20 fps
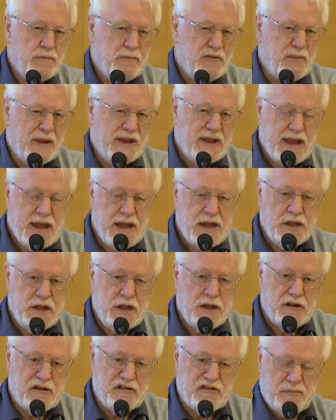spent 8
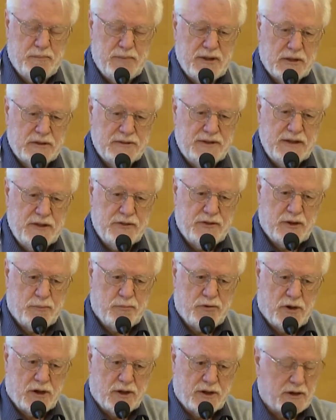years building their
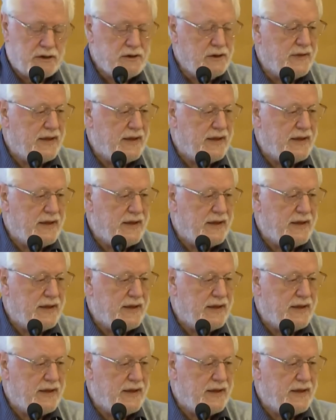product,